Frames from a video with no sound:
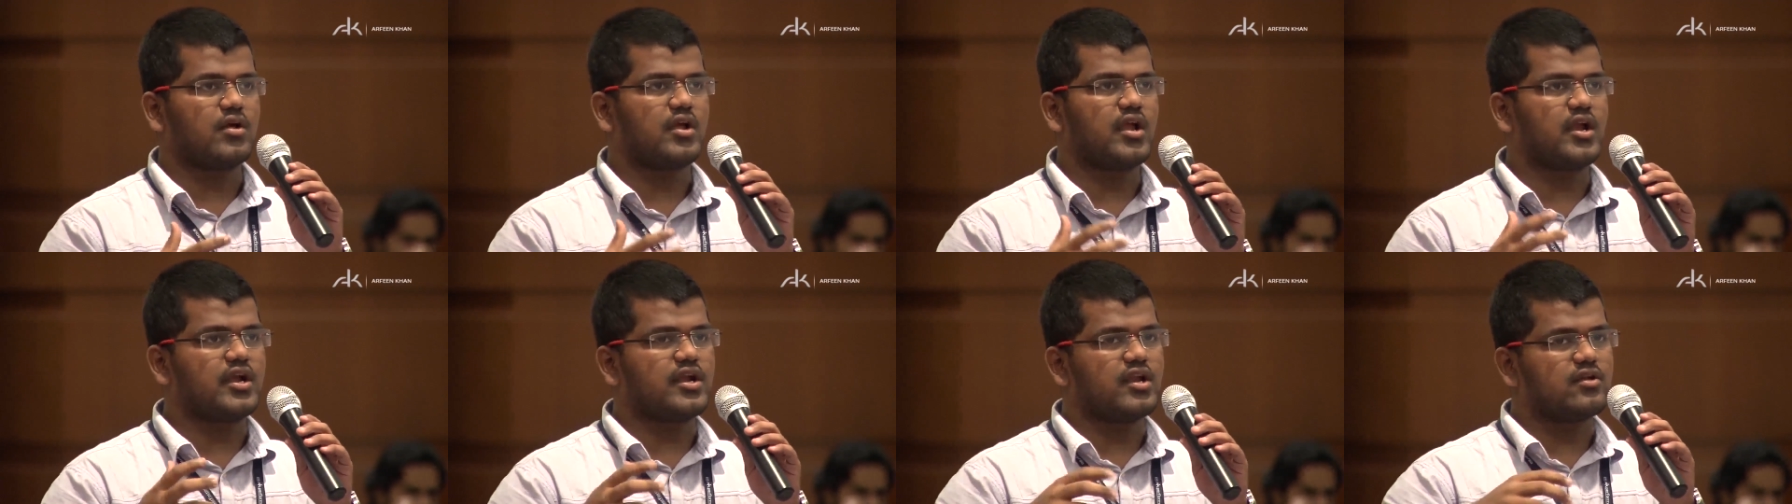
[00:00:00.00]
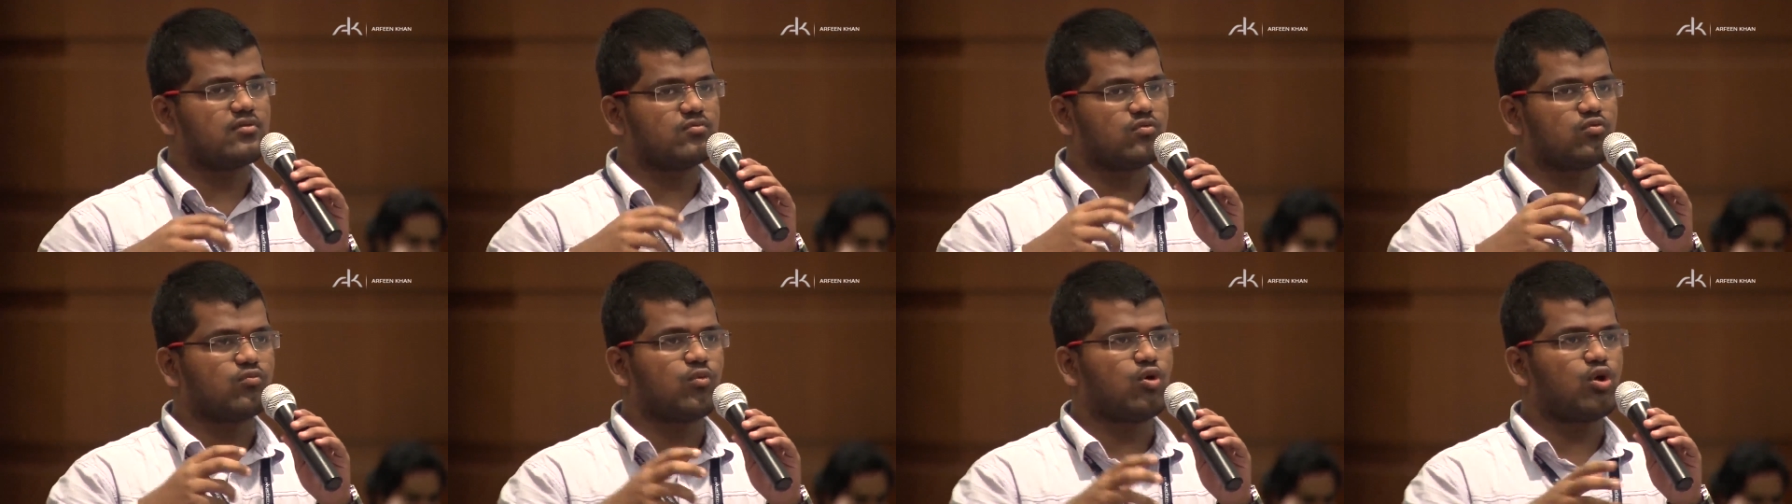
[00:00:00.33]
It
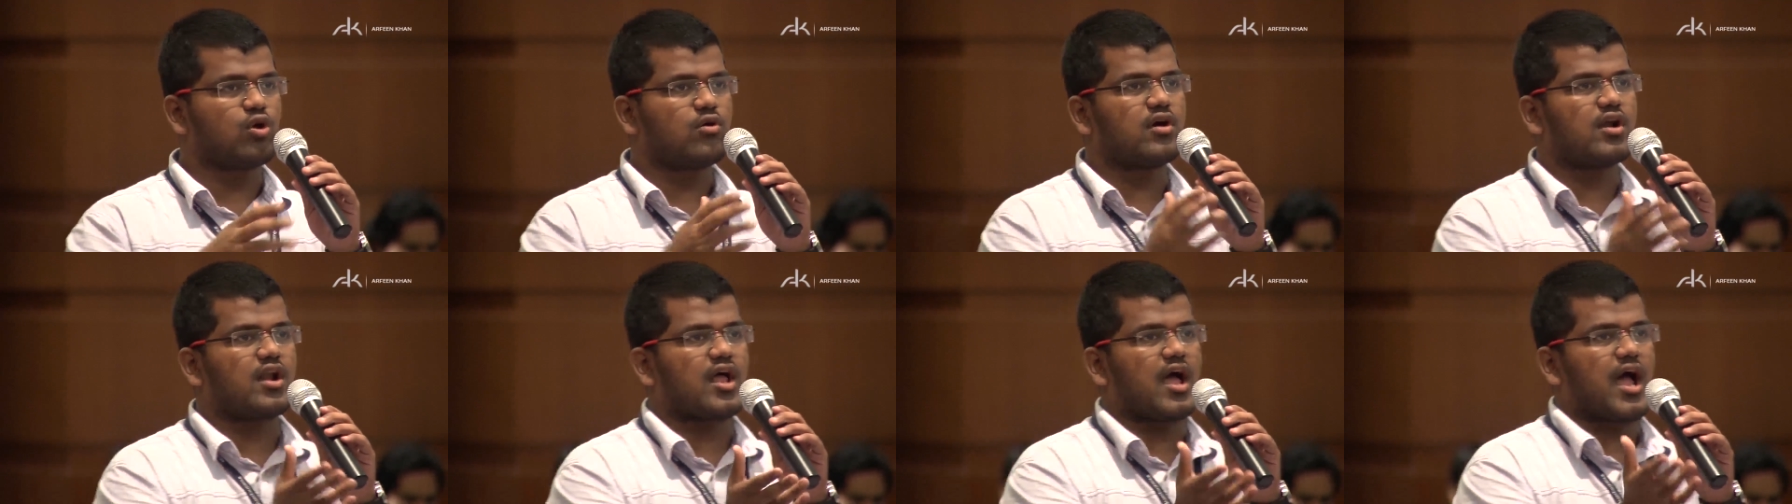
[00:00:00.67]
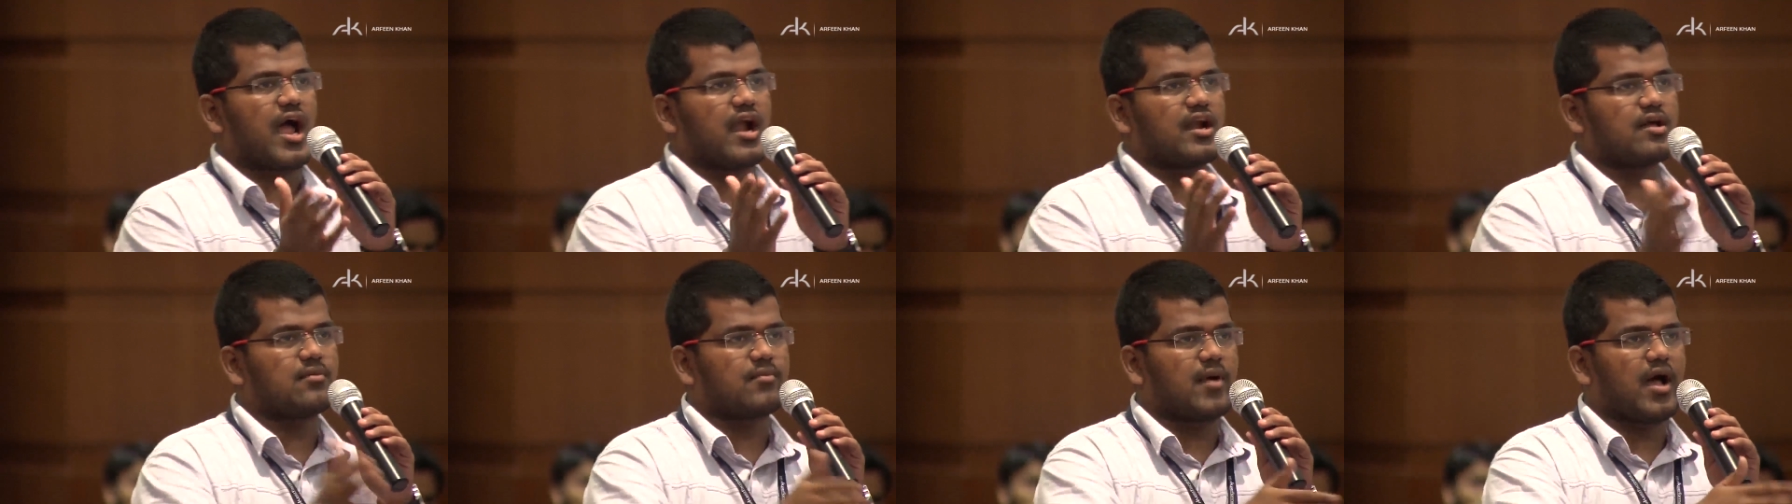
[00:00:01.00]
is moreover I
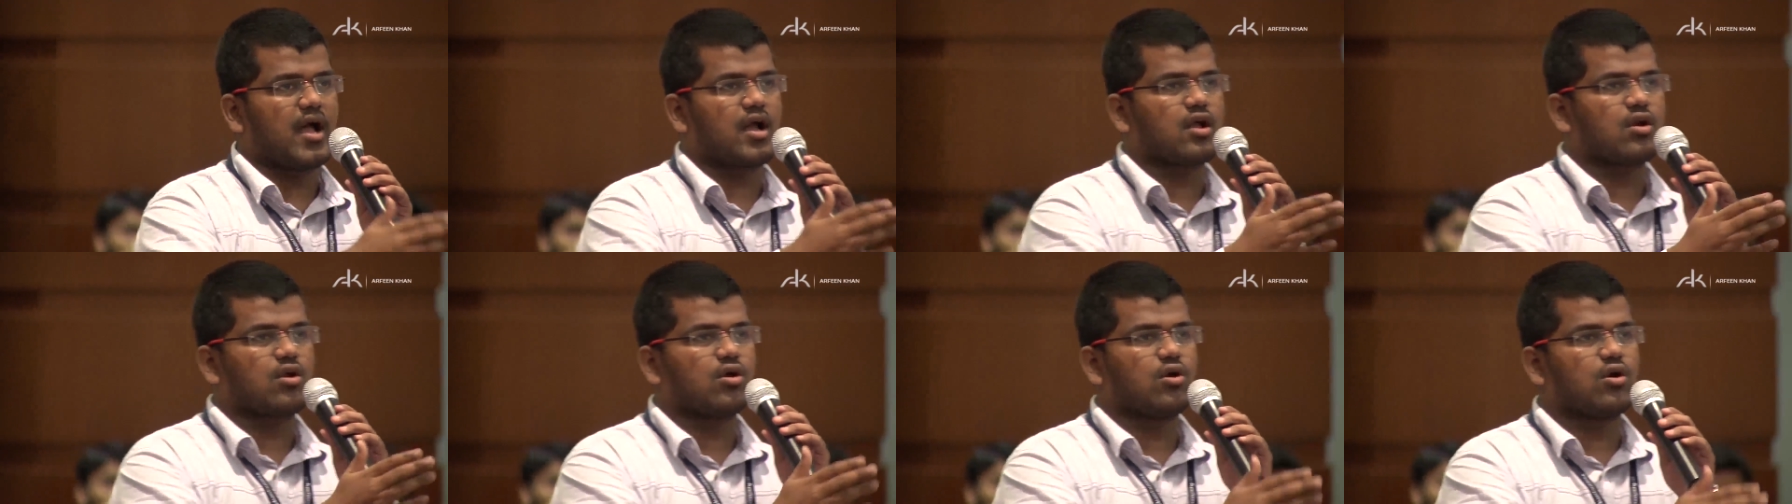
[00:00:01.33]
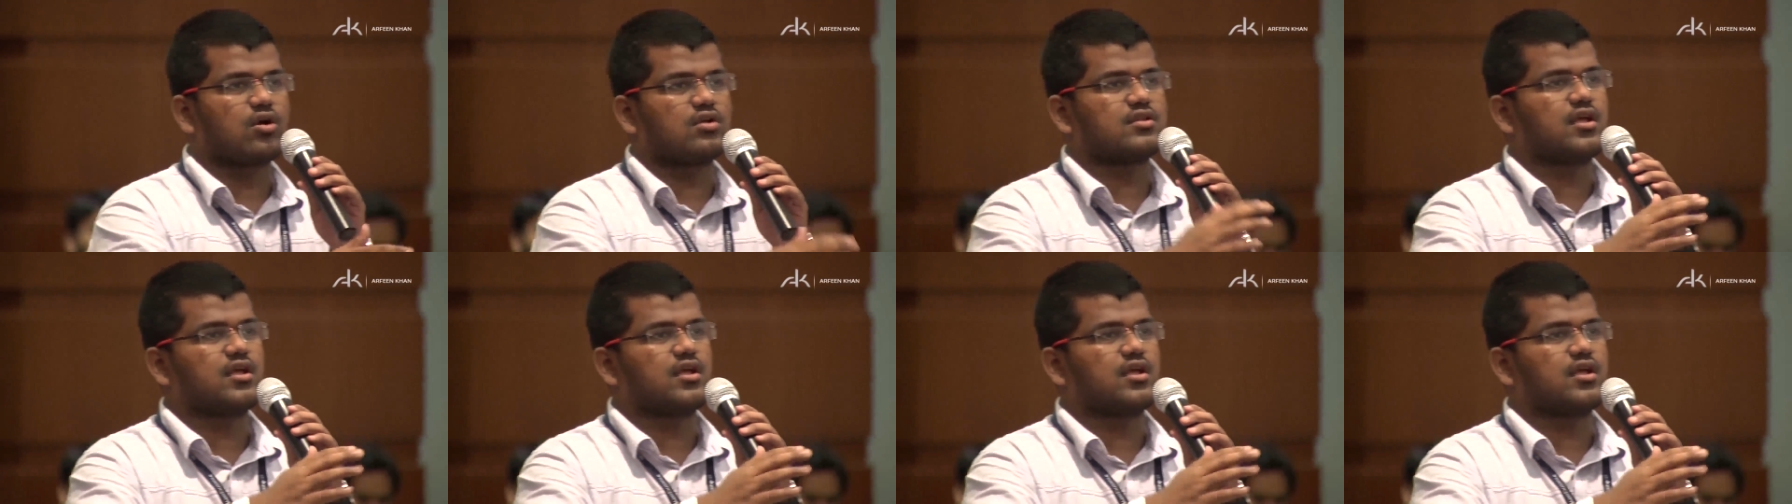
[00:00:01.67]
had a backlog.